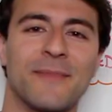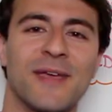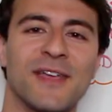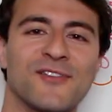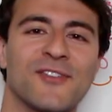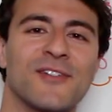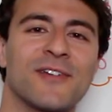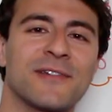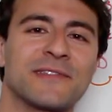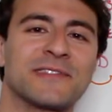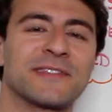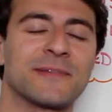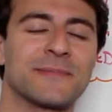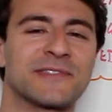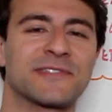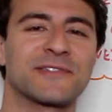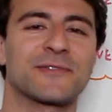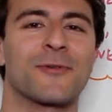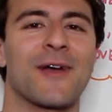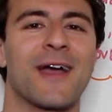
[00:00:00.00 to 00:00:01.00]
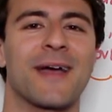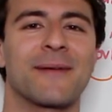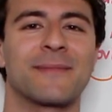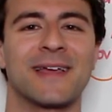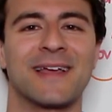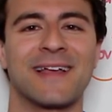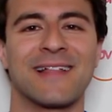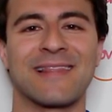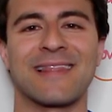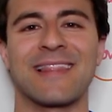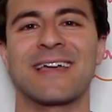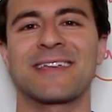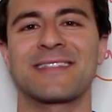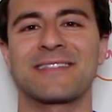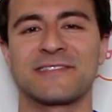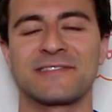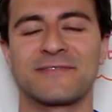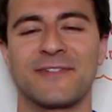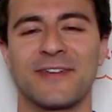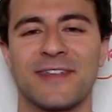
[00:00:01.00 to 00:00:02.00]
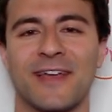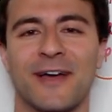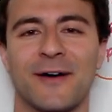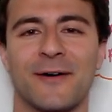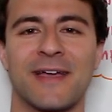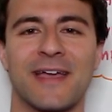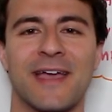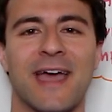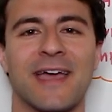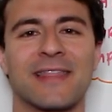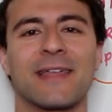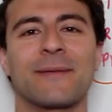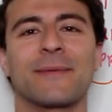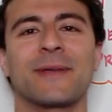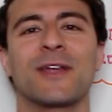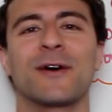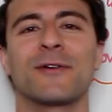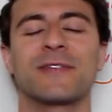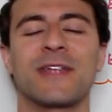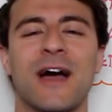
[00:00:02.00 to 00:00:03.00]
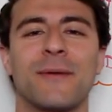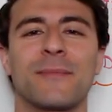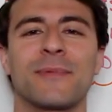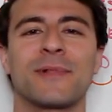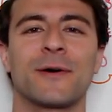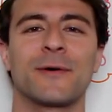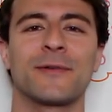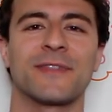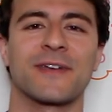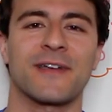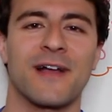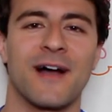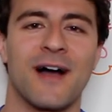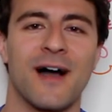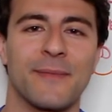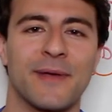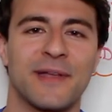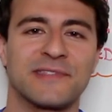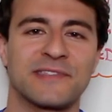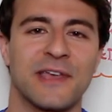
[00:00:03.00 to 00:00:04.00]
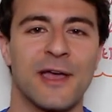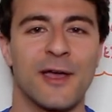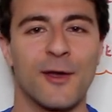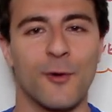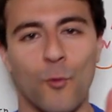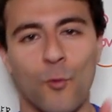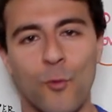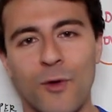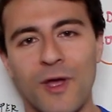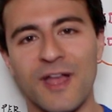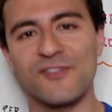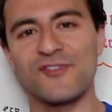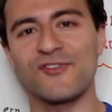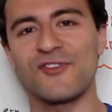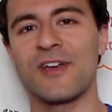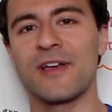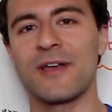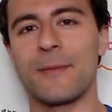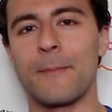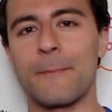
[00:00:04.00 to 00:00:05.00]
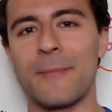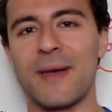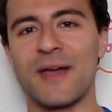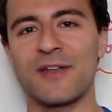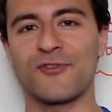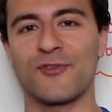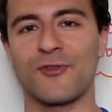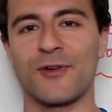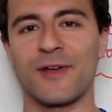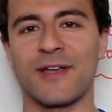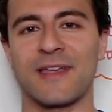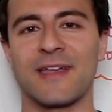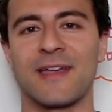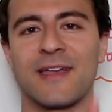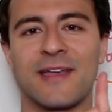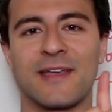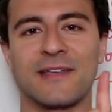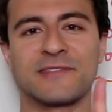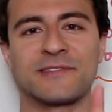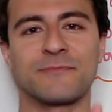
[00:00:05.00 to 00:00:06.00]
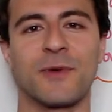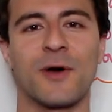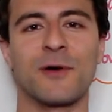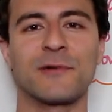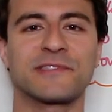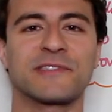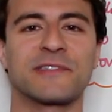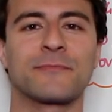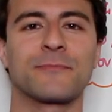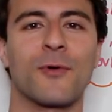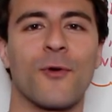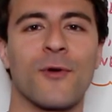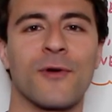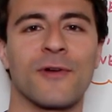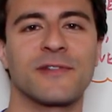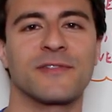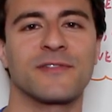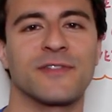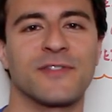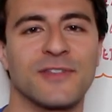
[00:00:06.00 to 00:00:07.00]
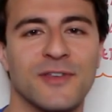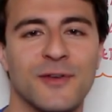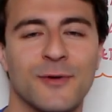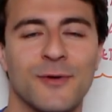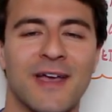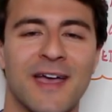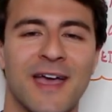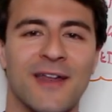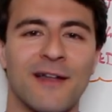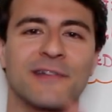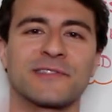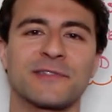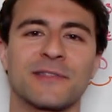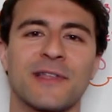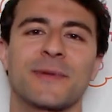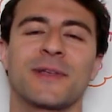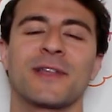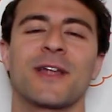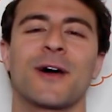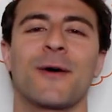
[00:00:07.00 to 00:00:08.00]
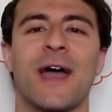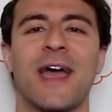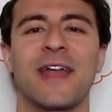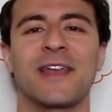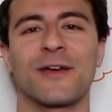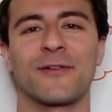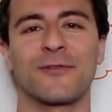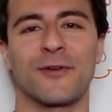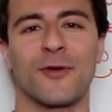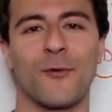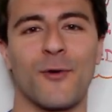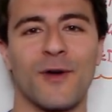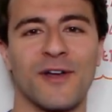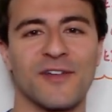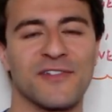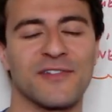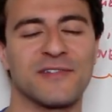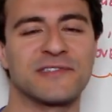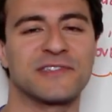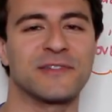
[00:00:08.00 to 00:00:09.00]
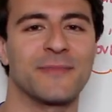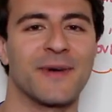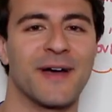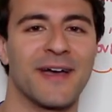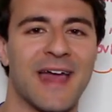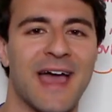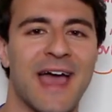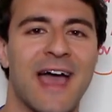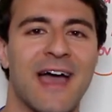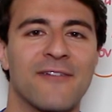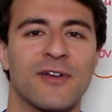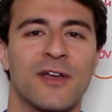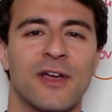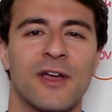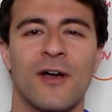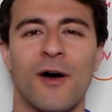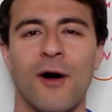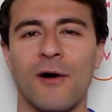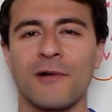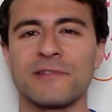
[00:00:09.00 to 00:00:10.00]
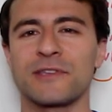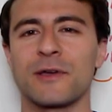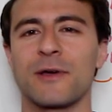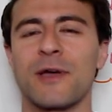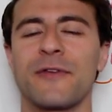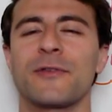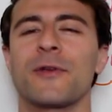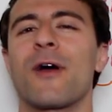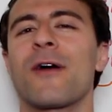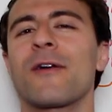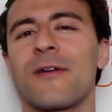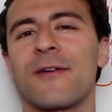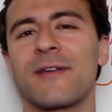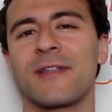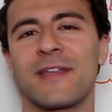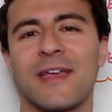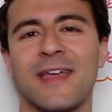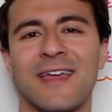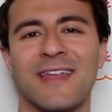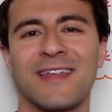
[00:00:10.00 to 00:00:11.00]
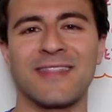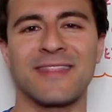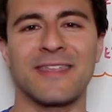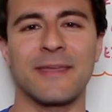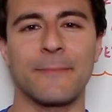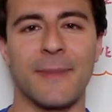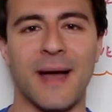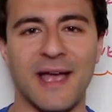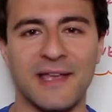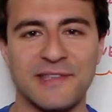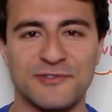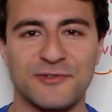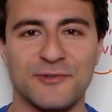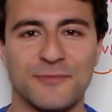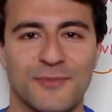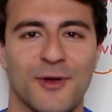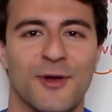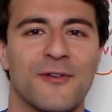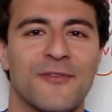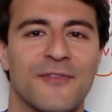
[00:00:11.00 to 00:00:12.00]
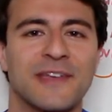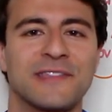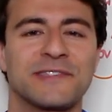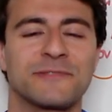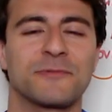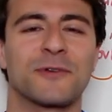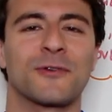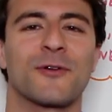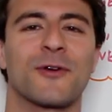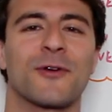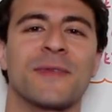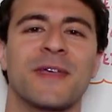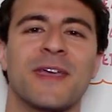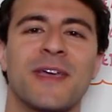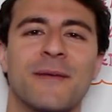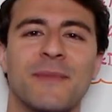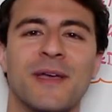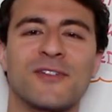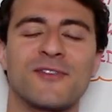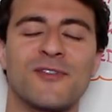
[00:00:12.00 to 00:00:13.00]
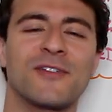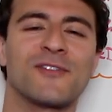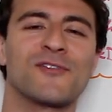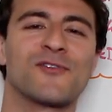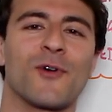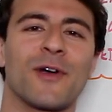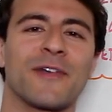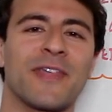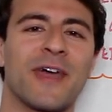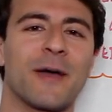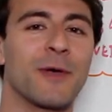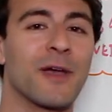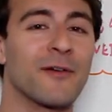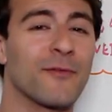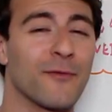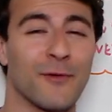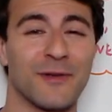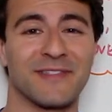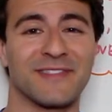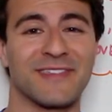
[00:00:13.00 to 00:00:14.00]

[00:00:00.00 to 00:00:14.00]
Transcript: make sure you're subscribed, like this video, and let me know down below in the comments which metric is most important to you, and also let me know any other questions you might have. Also, if you aren't already in the MySwimPro Facebook group, make sure you join that. We have over